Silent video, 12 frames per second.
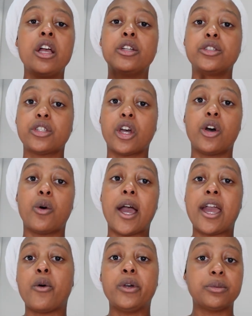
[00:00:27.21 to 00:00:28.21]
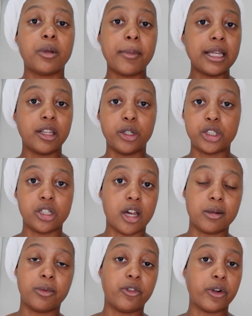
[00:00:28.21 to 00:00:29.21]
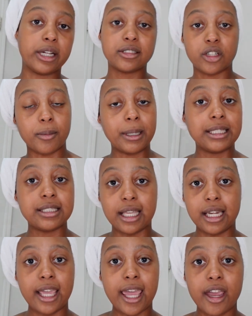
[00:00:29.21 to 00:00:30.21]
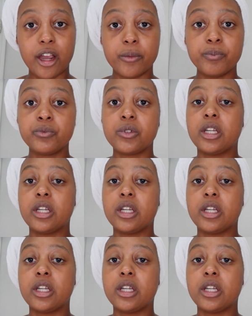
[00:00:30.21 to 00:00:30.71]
So I always put my lotion on before I start my skincare.